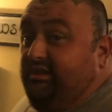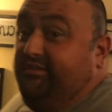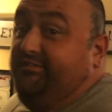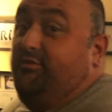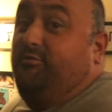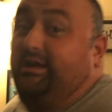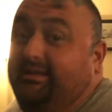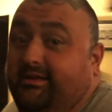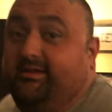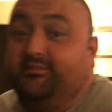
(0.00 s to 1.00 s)
So,
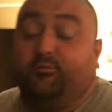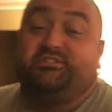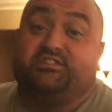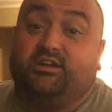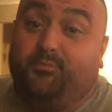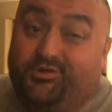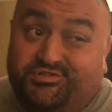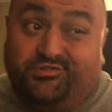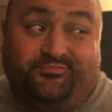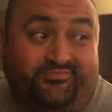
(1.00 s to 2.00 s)
I was watching a
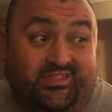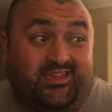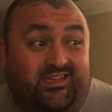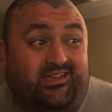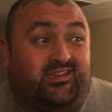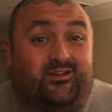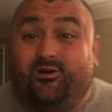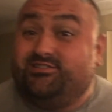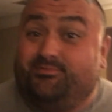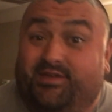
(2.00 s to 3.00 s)
commercial,
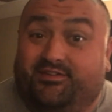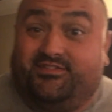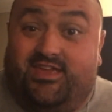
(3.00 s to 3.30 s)
watching the Bengals